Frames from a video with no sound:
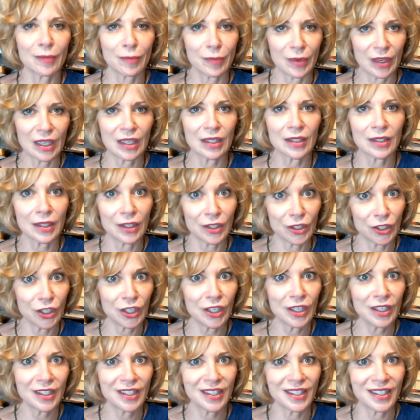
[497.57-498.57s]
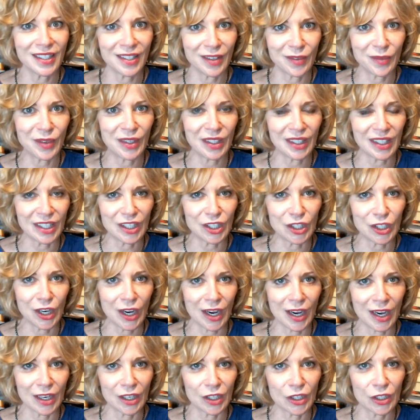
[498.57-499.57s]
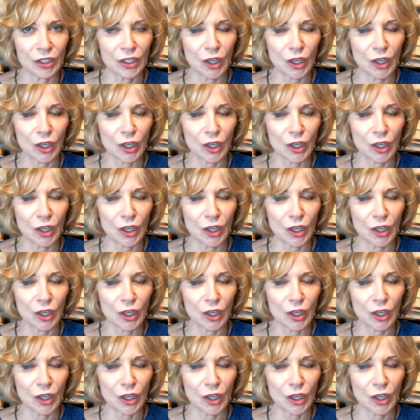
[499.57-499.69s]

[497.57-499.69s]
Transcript: because the genes didn't really change.